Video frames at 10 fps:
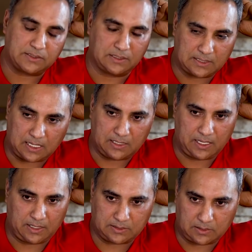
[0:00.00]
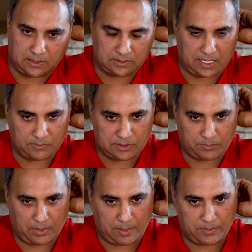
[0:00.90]
That's exactly. So that was the
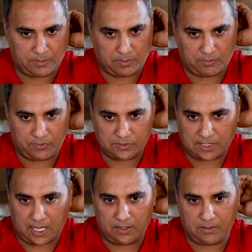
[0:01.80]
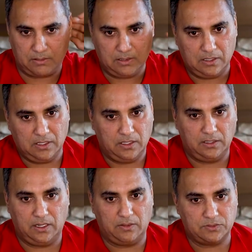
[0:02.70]
property when we first got it.
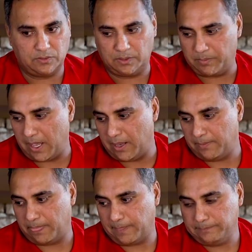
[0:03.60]
You know, it was really bad.